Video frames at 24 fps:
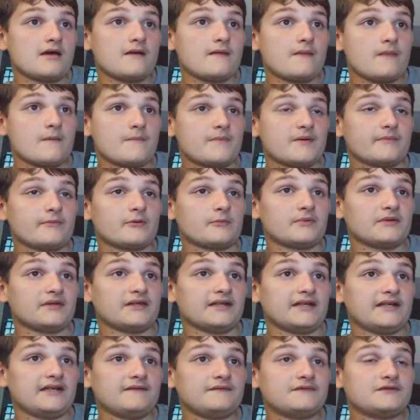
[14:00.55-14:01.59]
The people
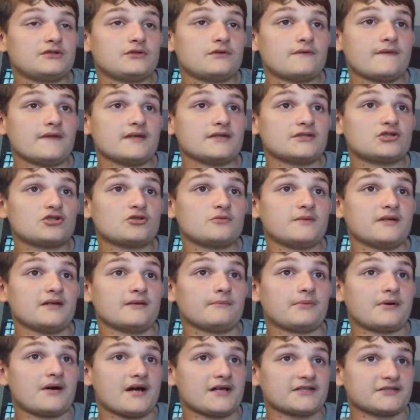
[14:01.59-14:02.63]
believed this to be
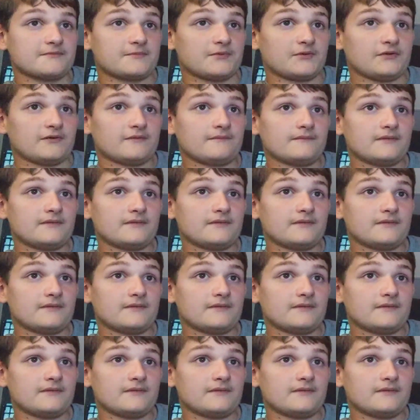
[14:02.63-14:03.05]
impossible,